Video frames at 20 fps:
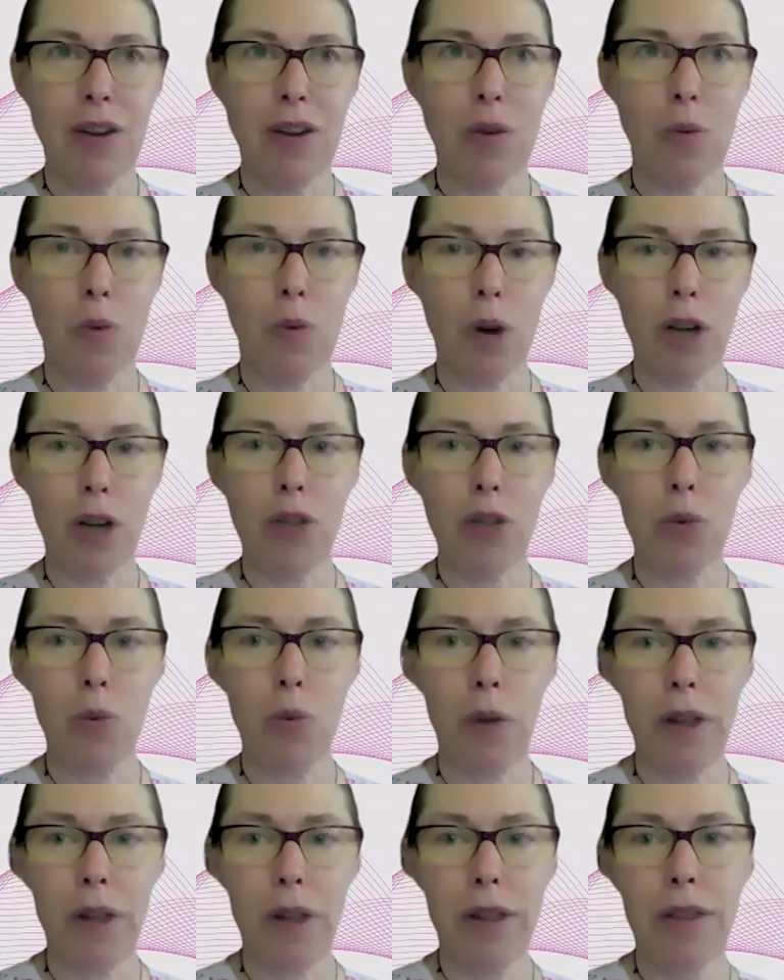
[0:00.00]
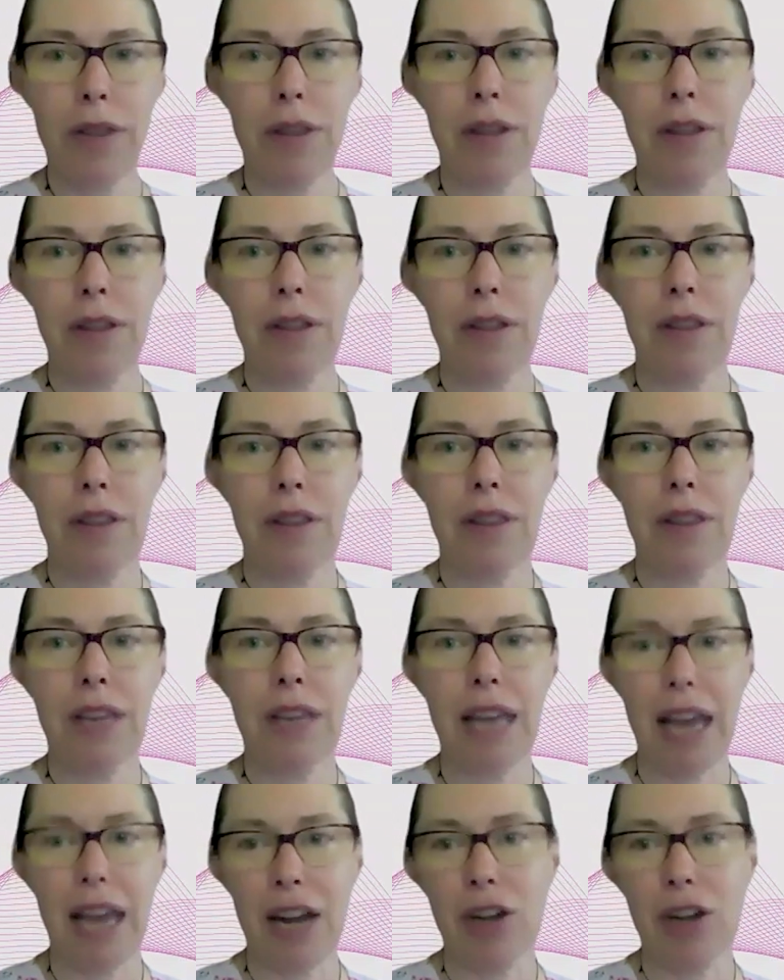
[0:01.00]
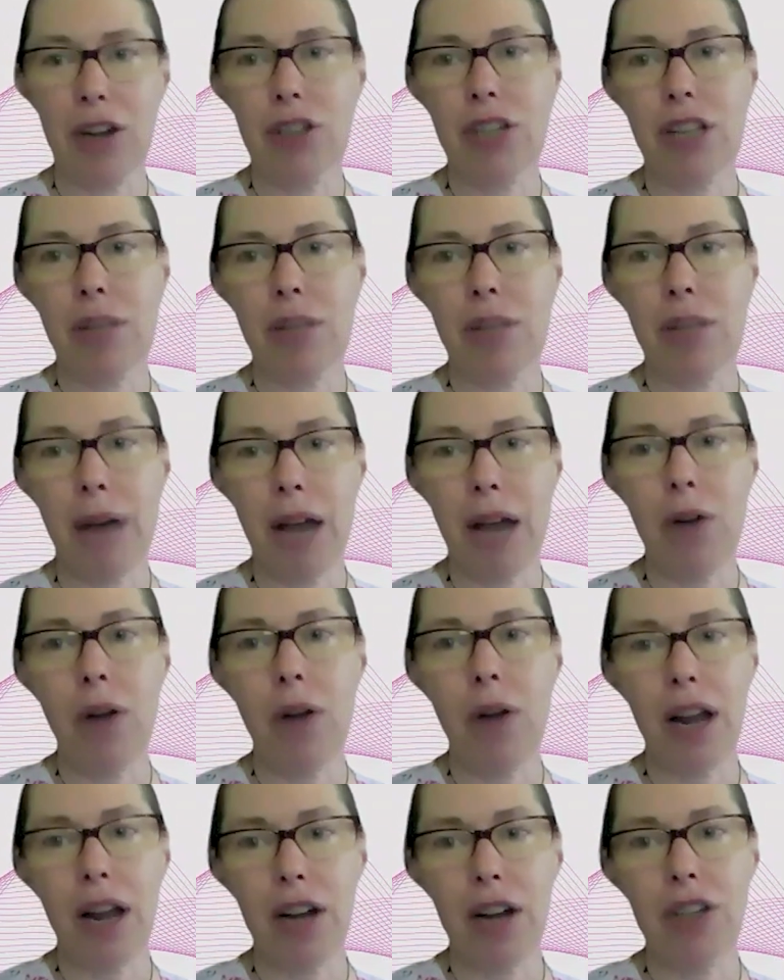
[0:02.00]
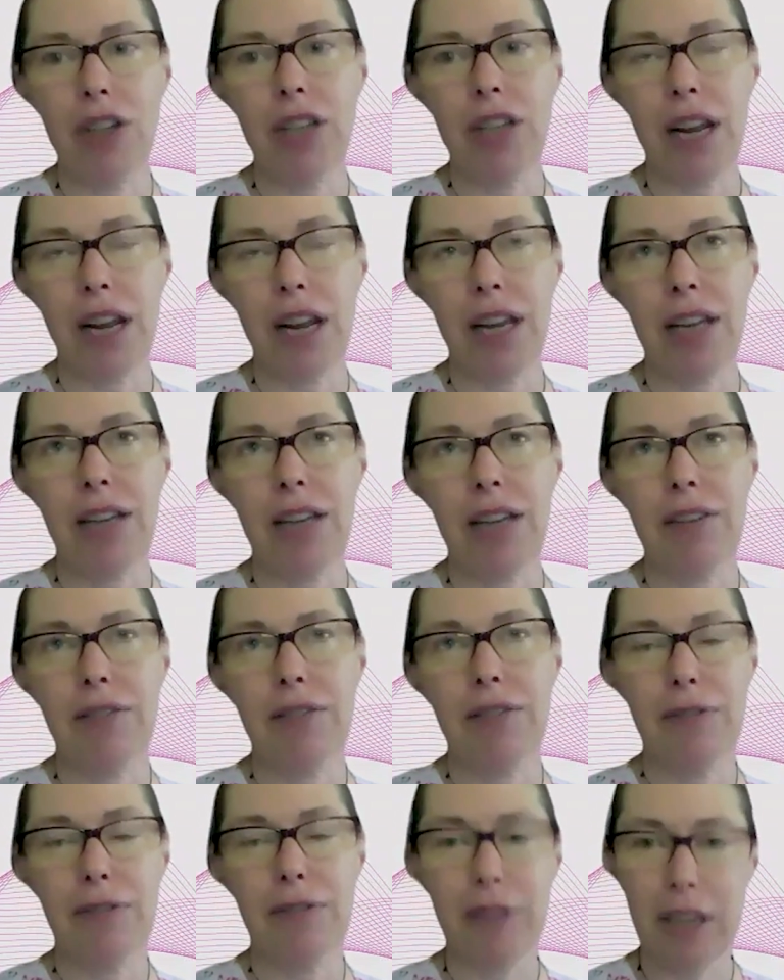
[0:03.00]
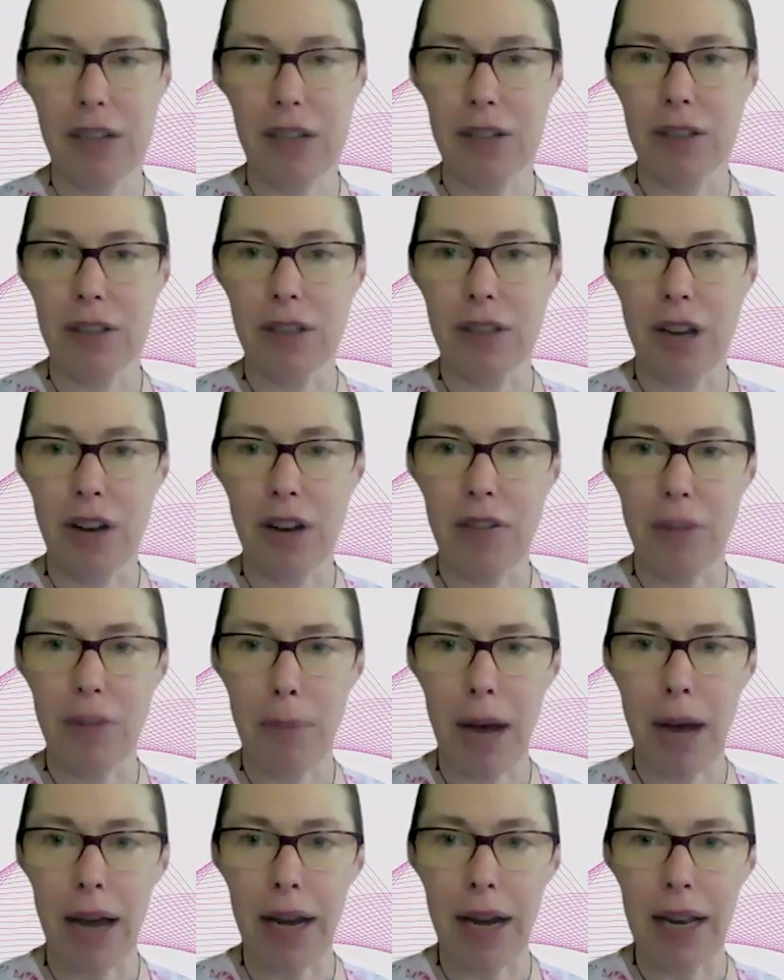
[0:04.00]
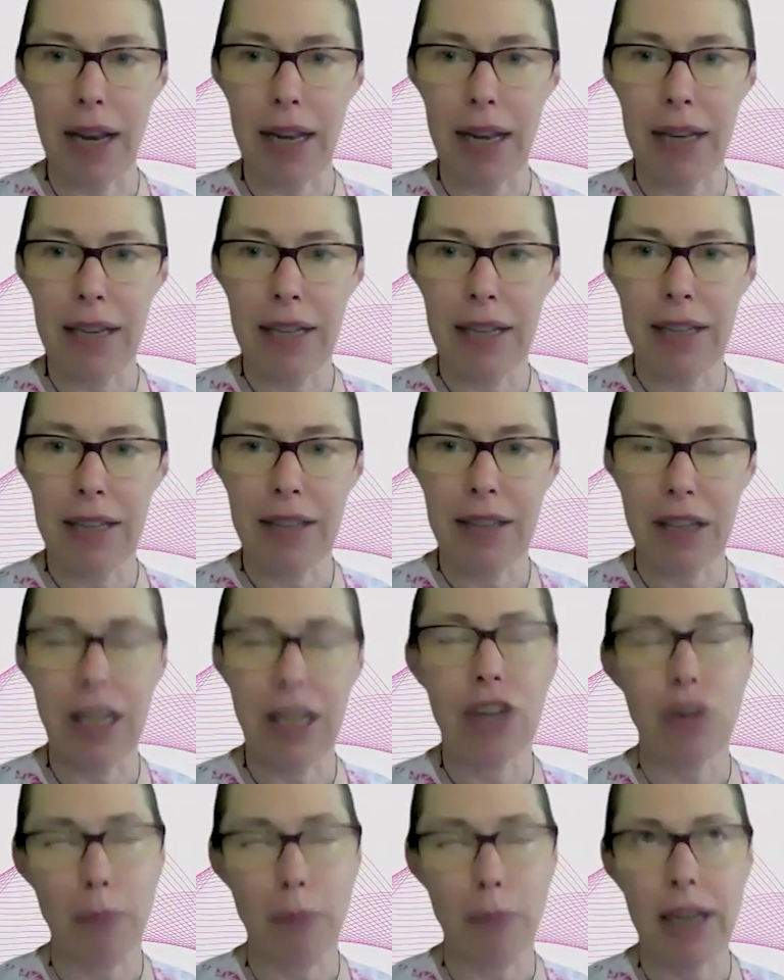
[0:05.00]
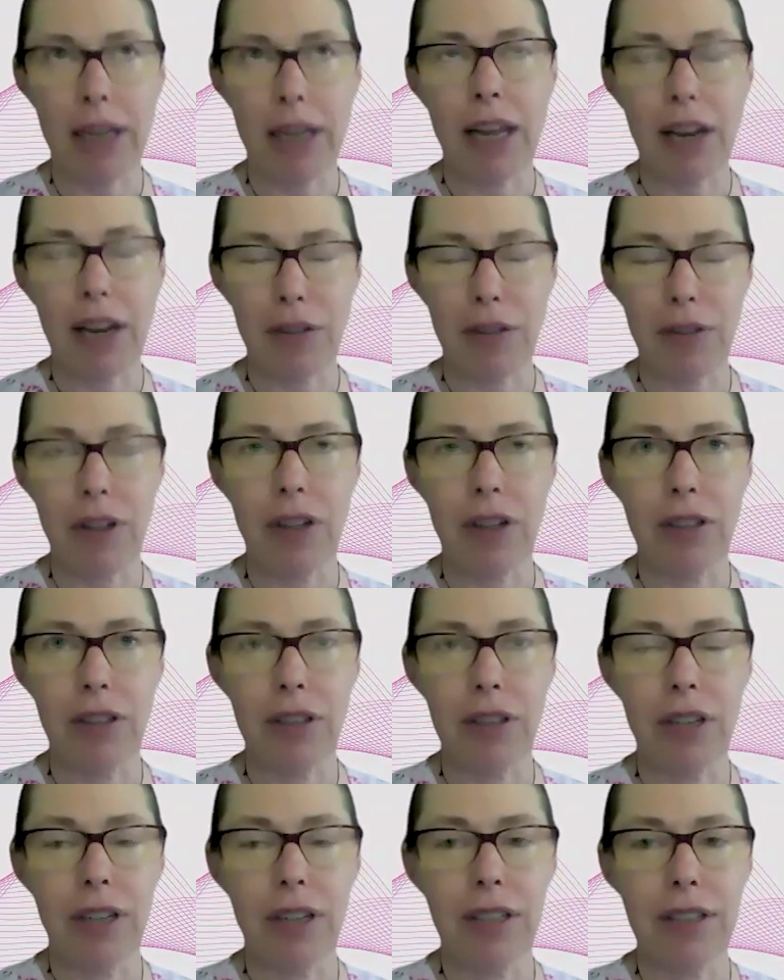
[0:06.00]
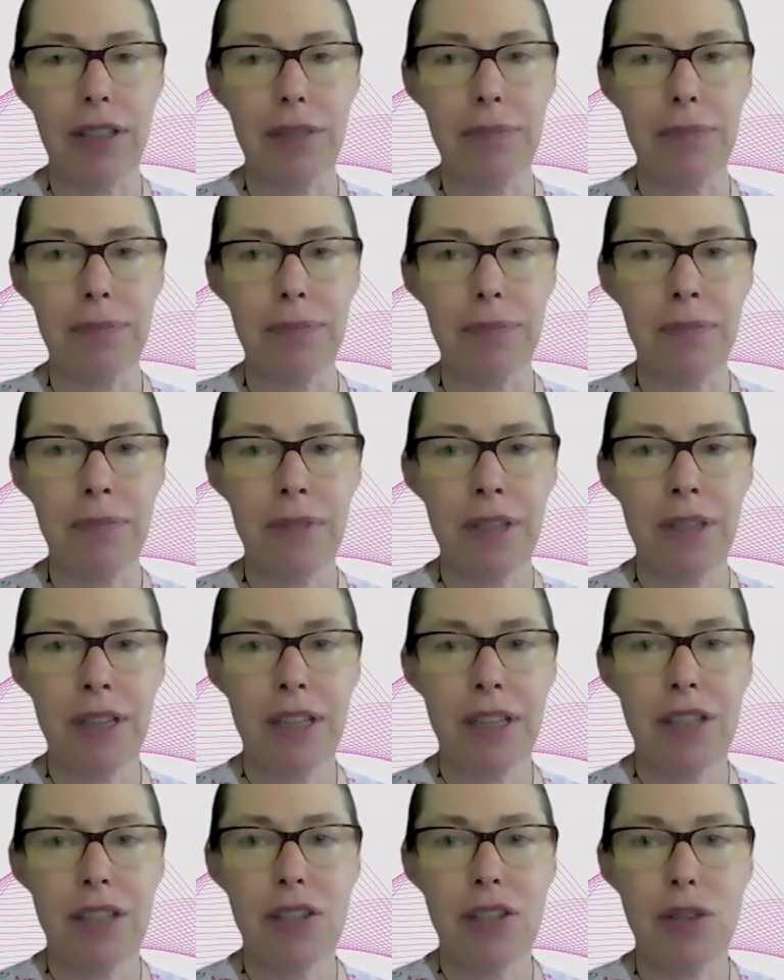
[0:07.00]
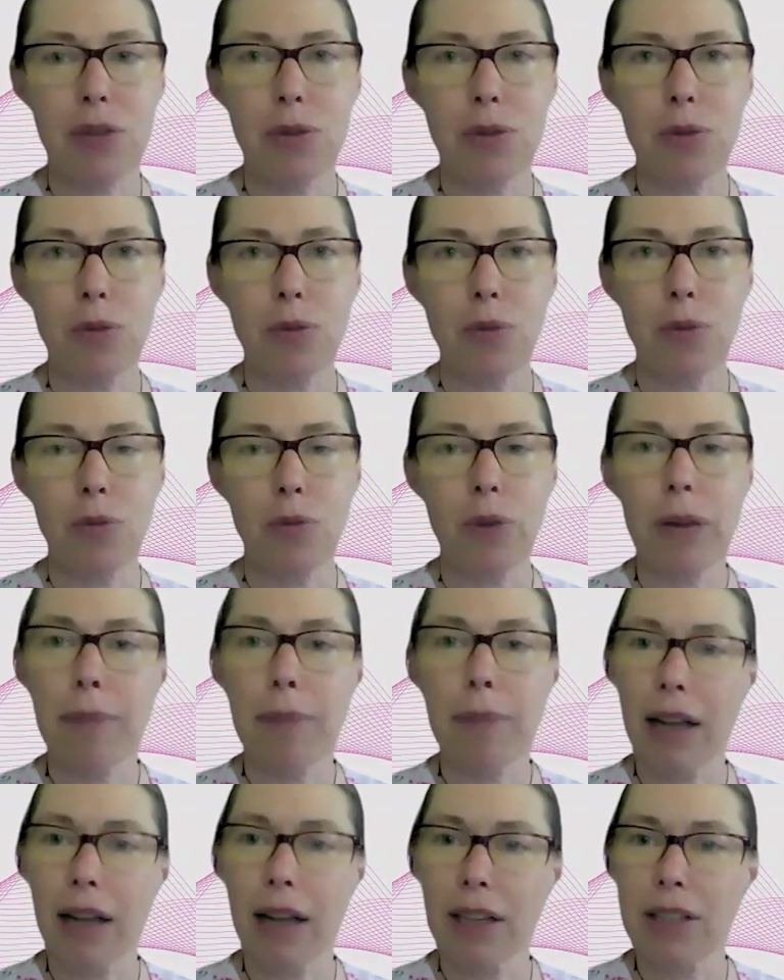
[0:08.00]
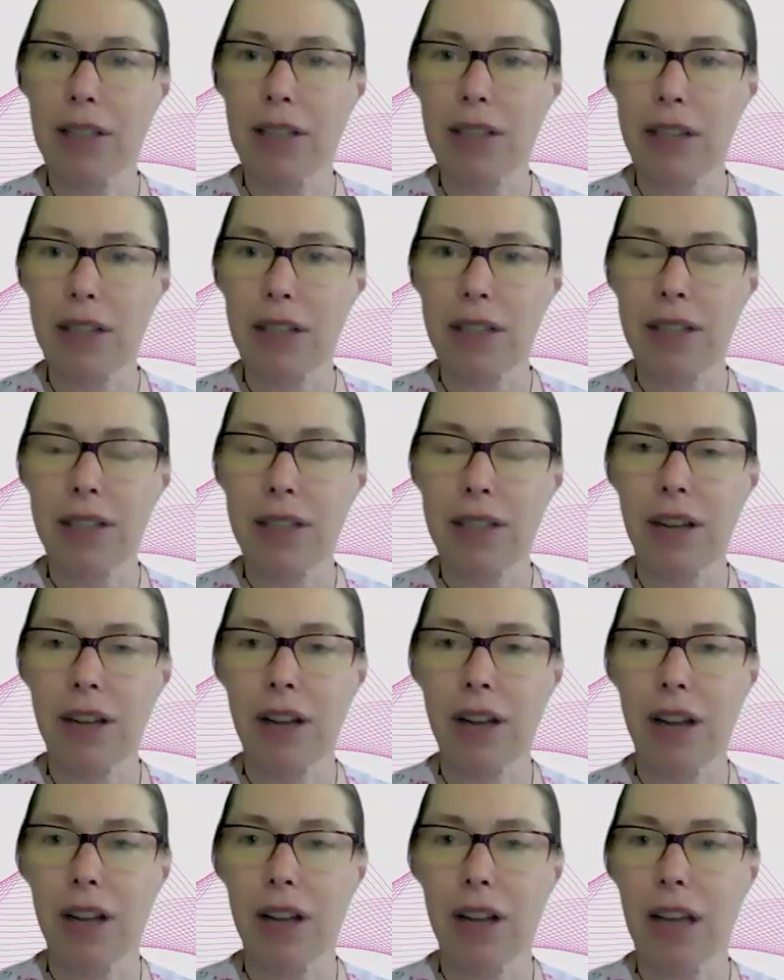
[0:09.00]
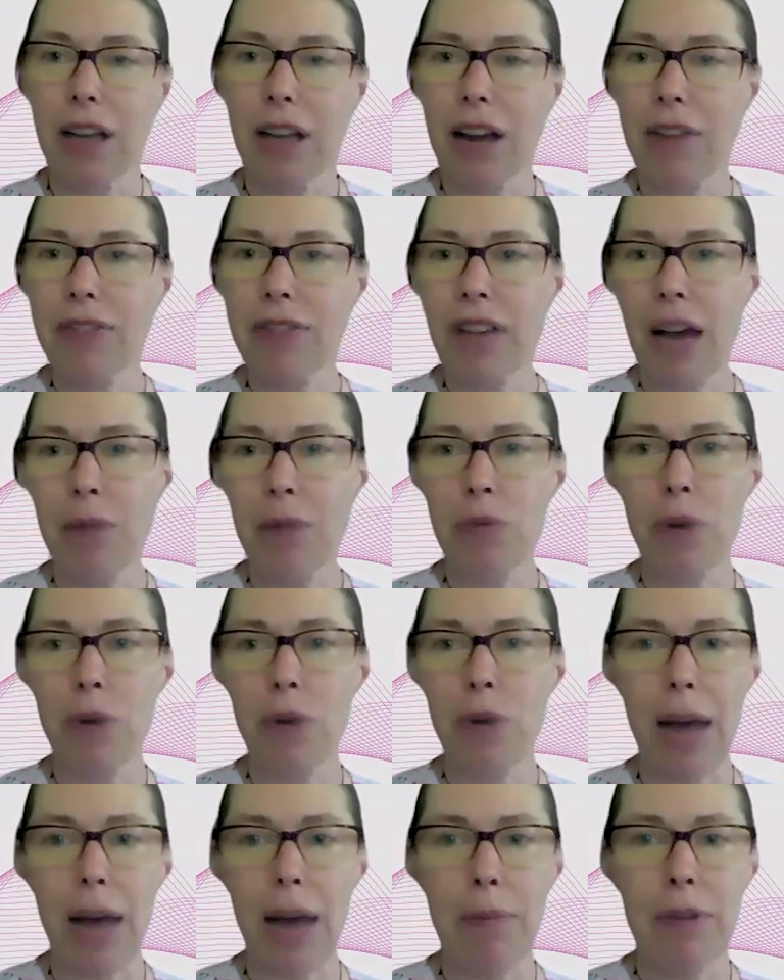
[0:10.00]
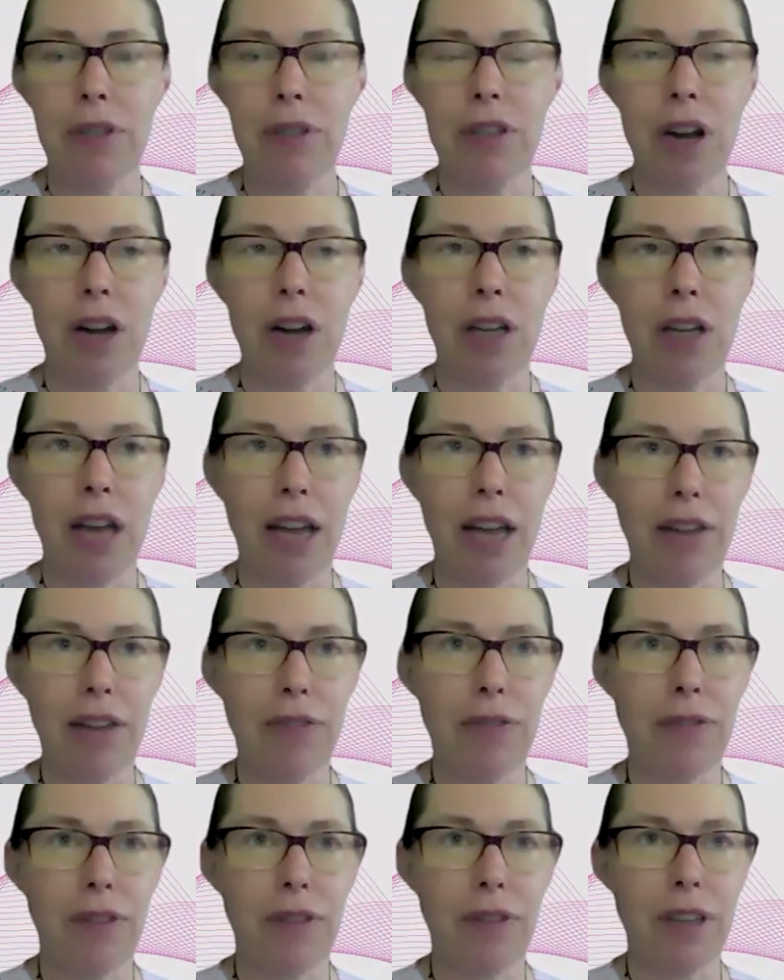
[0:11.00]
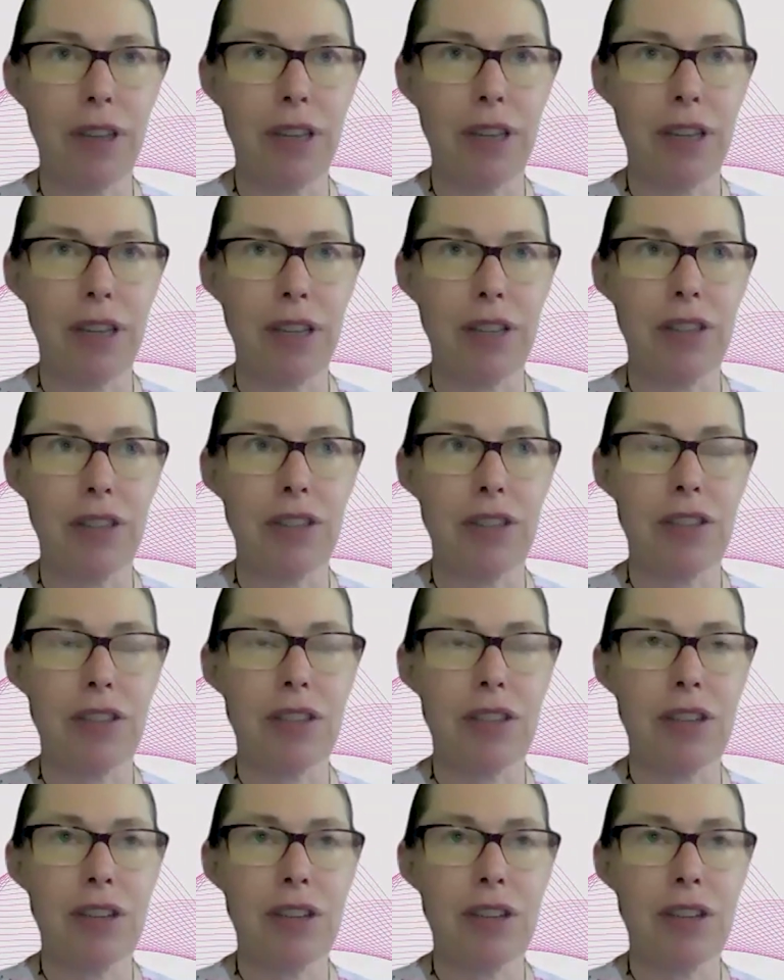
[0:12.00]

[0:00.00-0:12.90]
works with the energy, the bioenergetic field of the body, the electromagnetic field, to rebalance it. A lot of times what happens in our life is